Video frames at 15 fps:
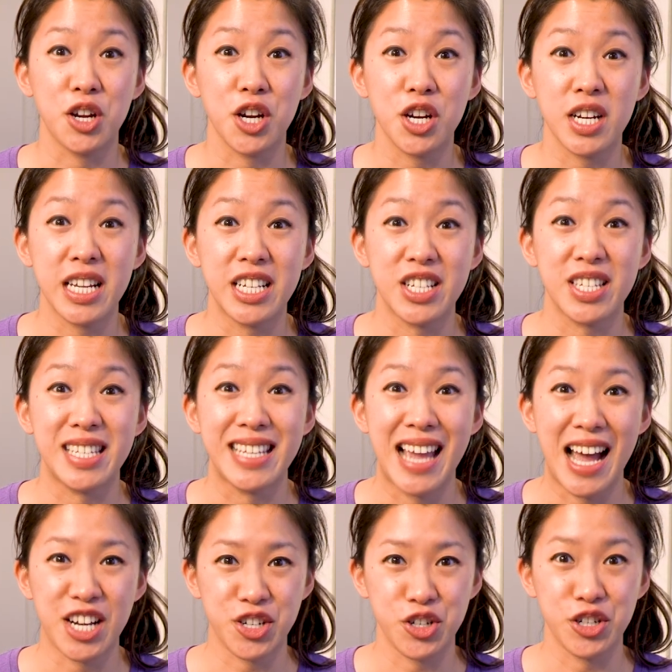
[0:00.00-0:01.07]
curry just
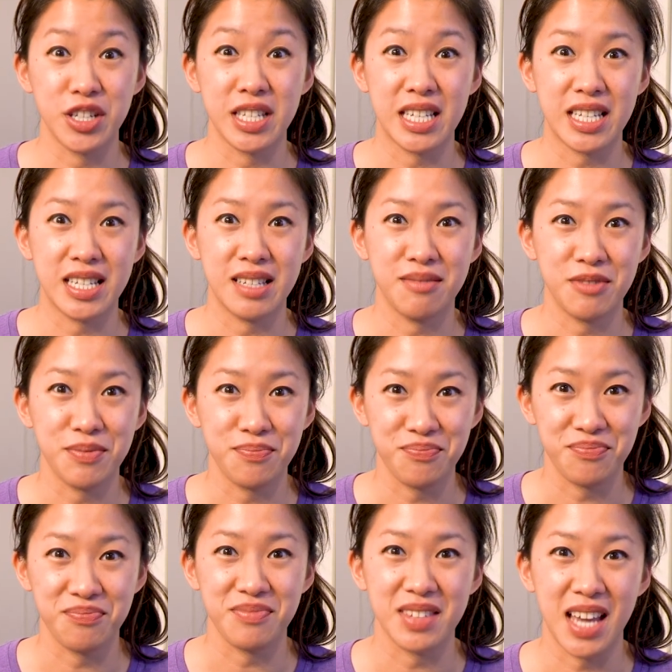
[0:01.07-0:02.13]
naturally
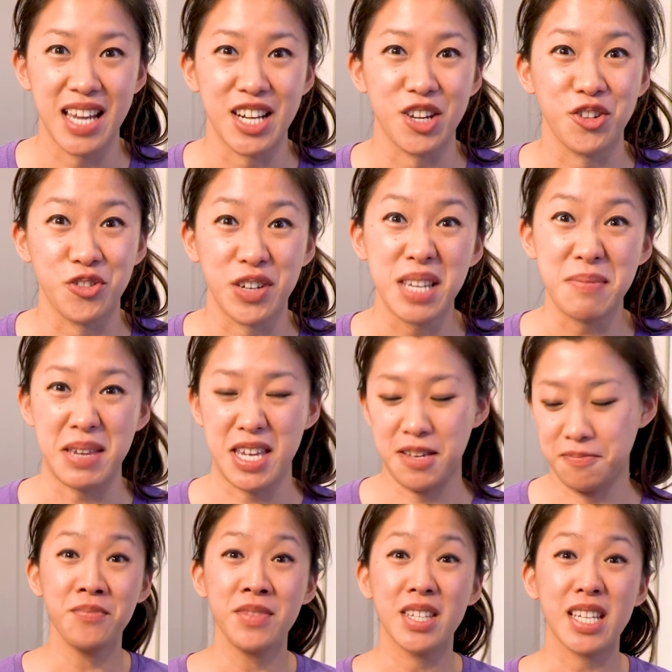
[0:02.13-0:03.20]
kind of creamy.
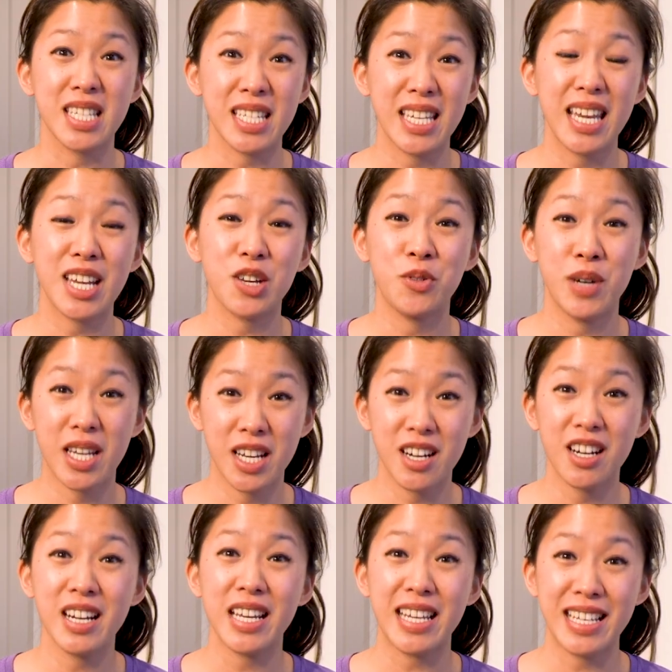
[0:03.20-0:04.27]
Doesn't get
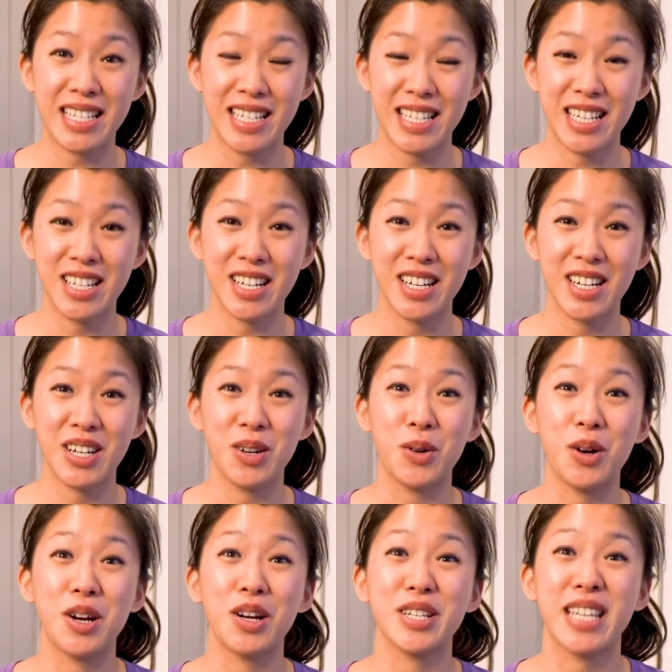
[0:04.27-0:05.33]
quicker, easier,
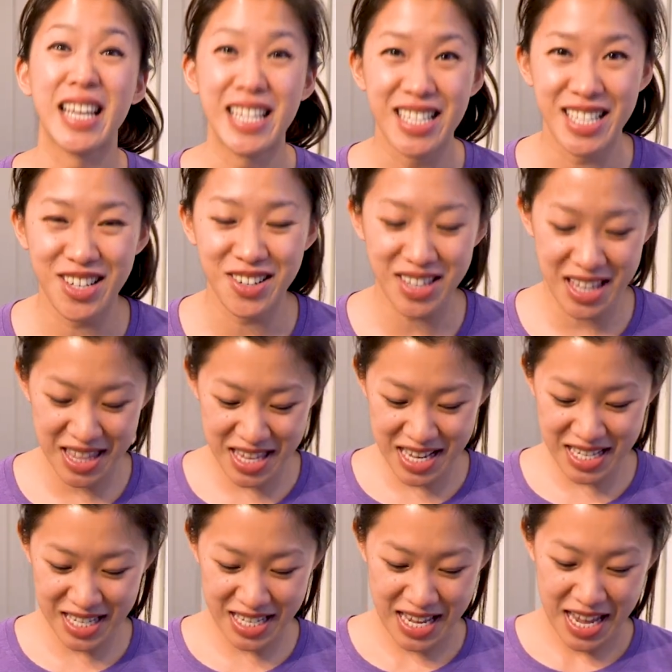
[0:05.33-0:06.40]
or tastier than
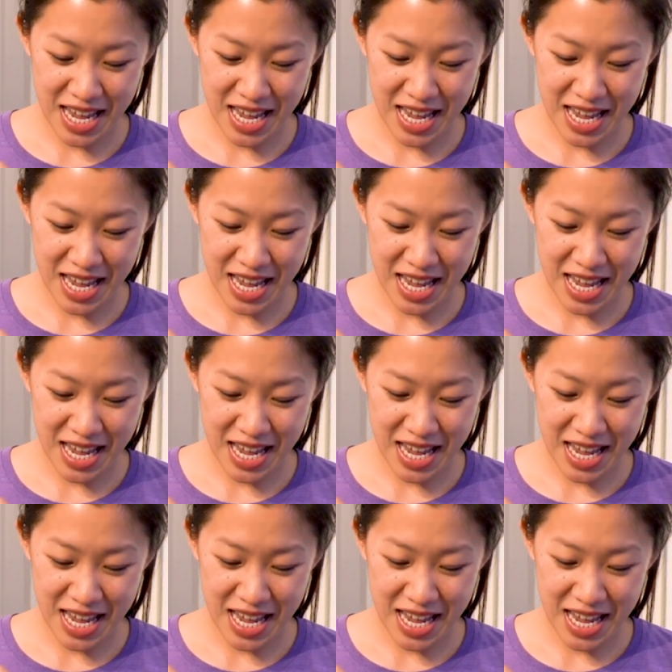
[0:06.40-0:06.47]
this.